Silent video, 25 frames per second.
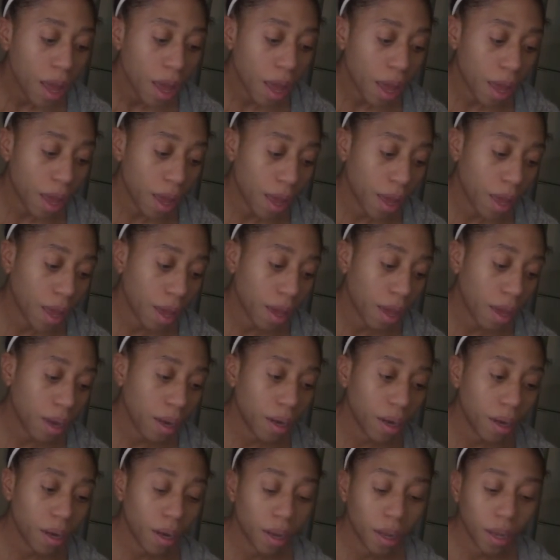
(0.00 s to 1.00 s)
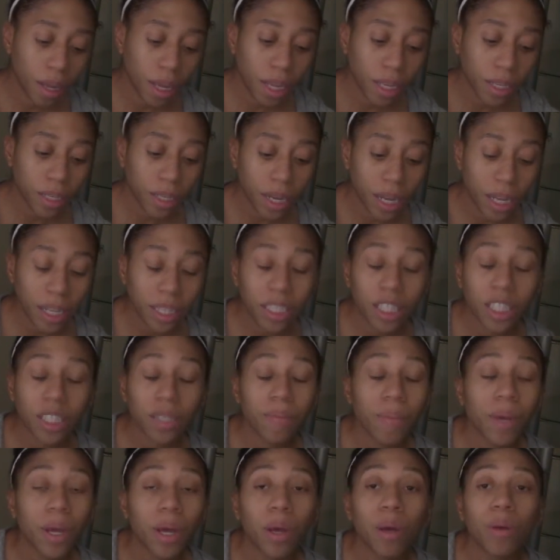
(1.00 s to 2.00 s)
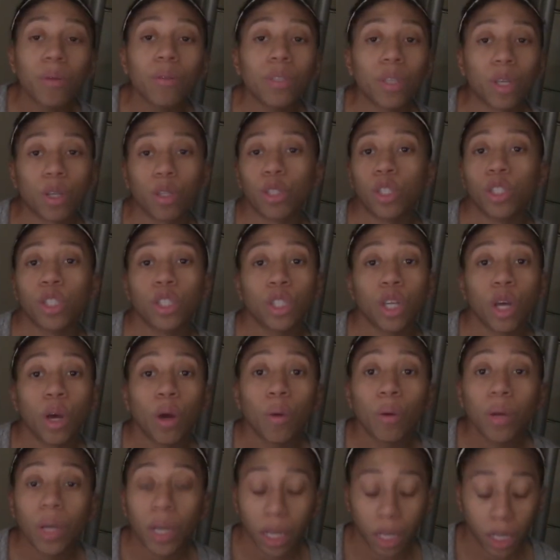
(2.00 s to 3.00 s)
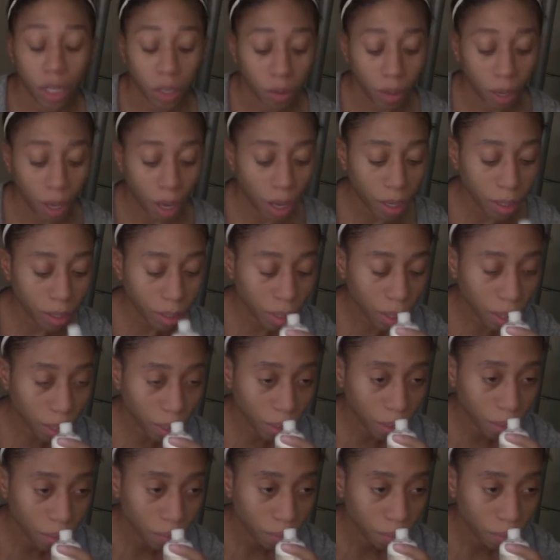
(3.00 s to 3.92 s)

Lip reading: and it smells so good, you guys. Like,